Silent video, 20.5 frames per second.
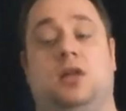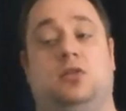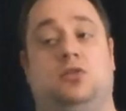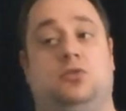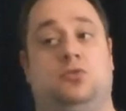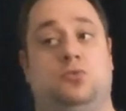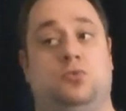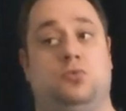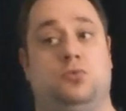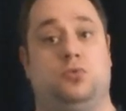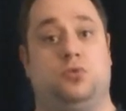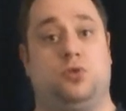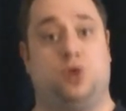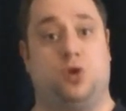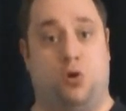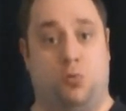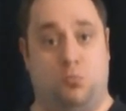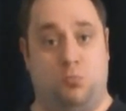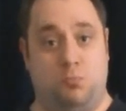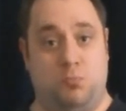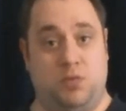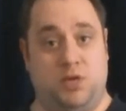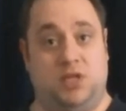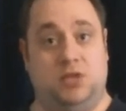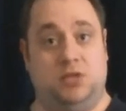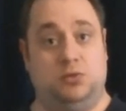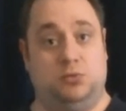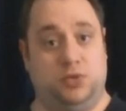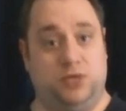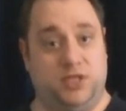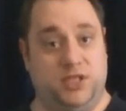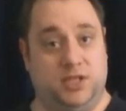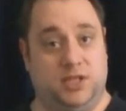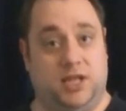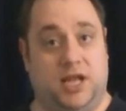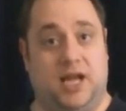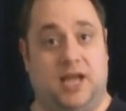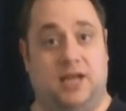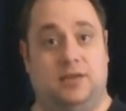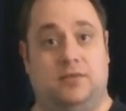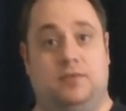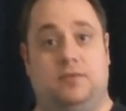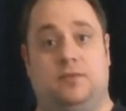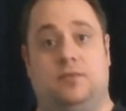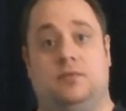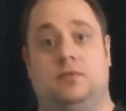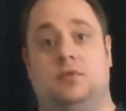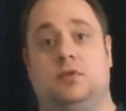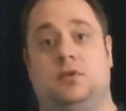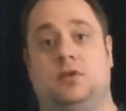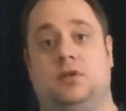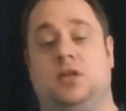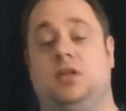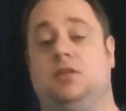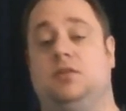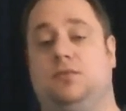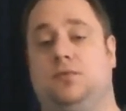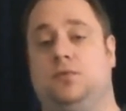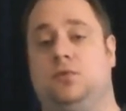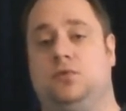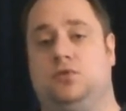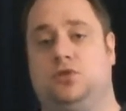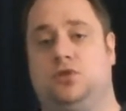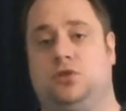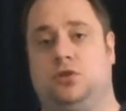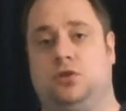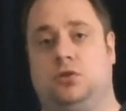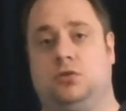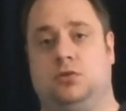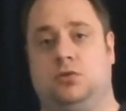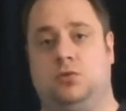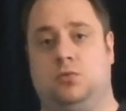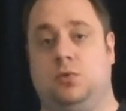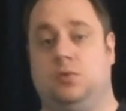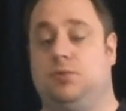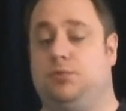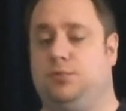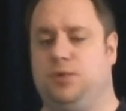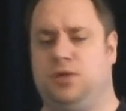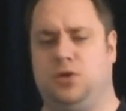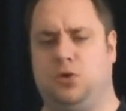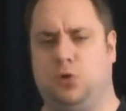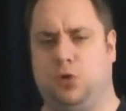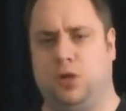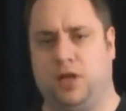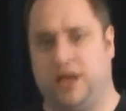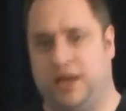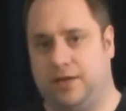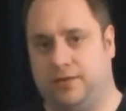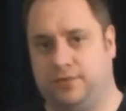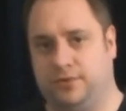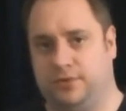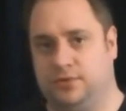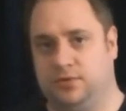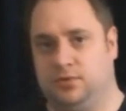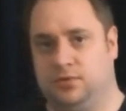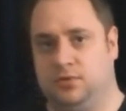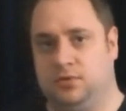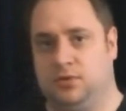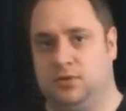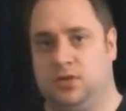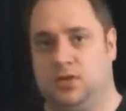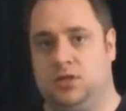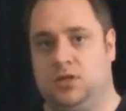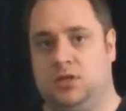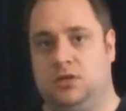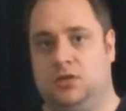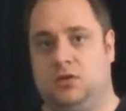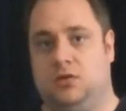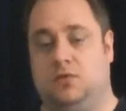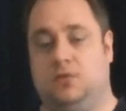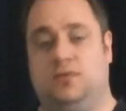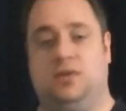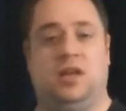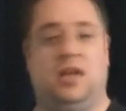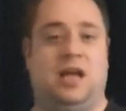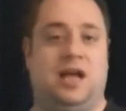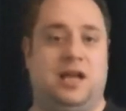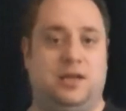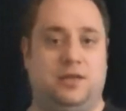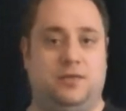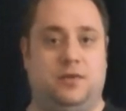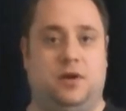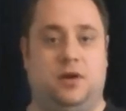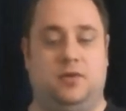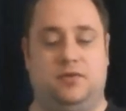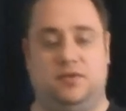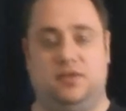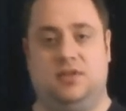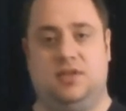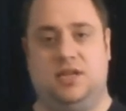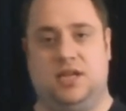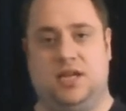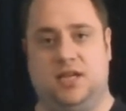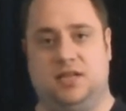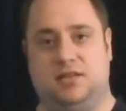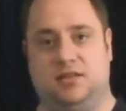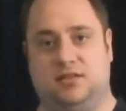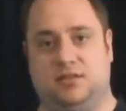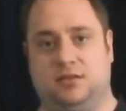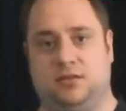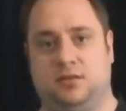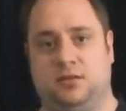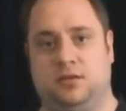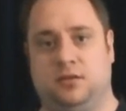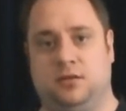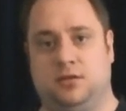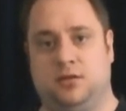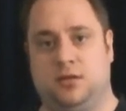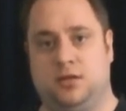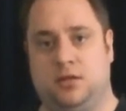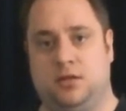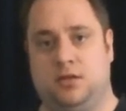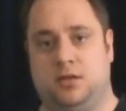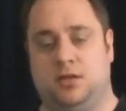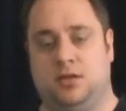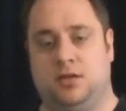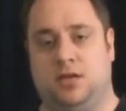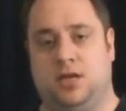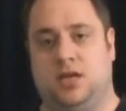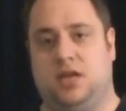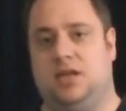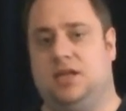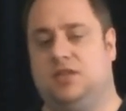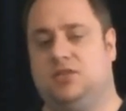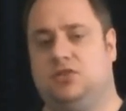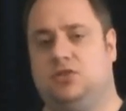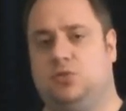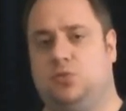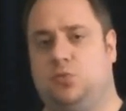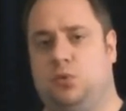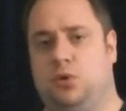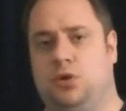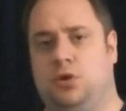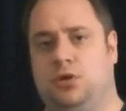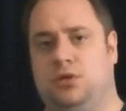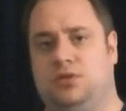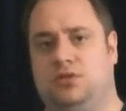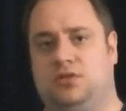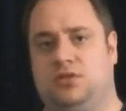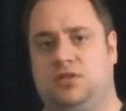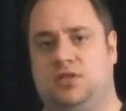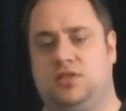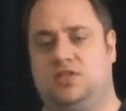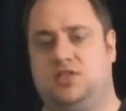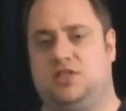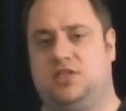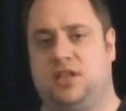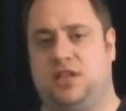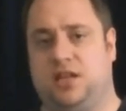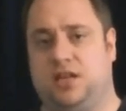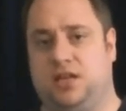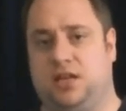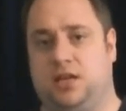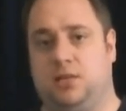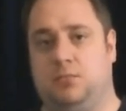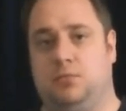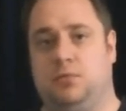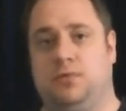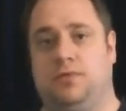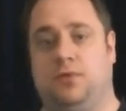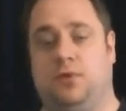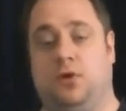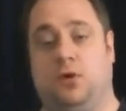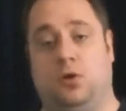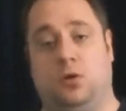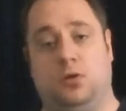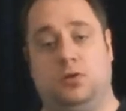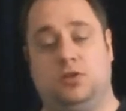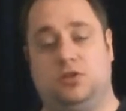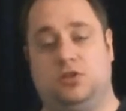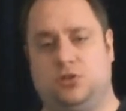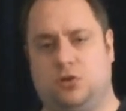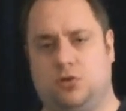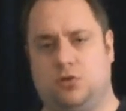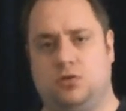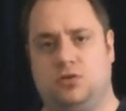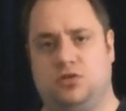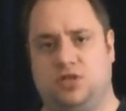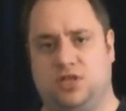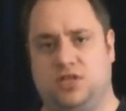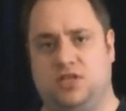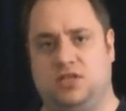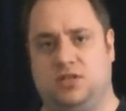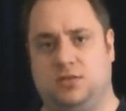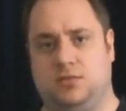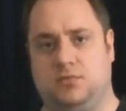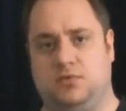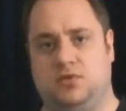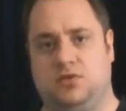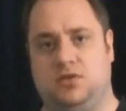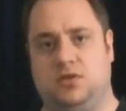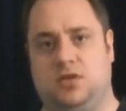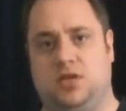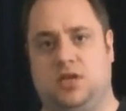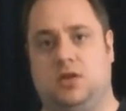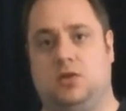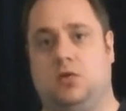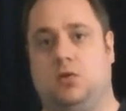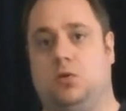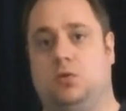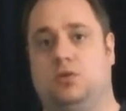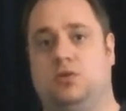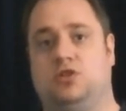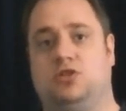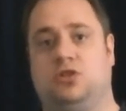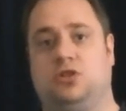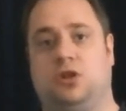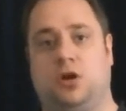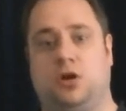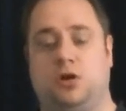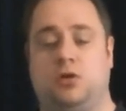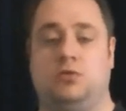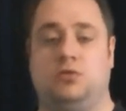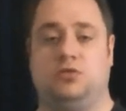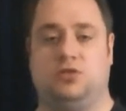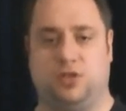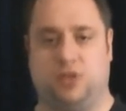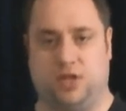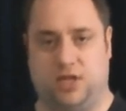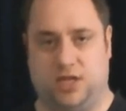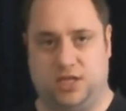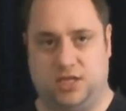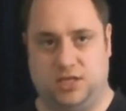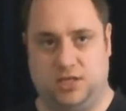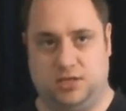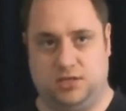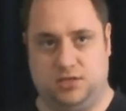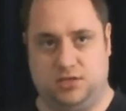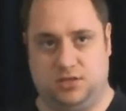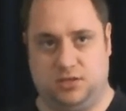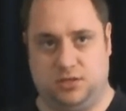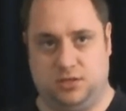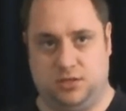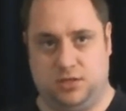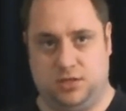to come in the real life, in the future, what we call heaven, of the life after death, and that's the world that's standing above all the solar systems and all the star constellations.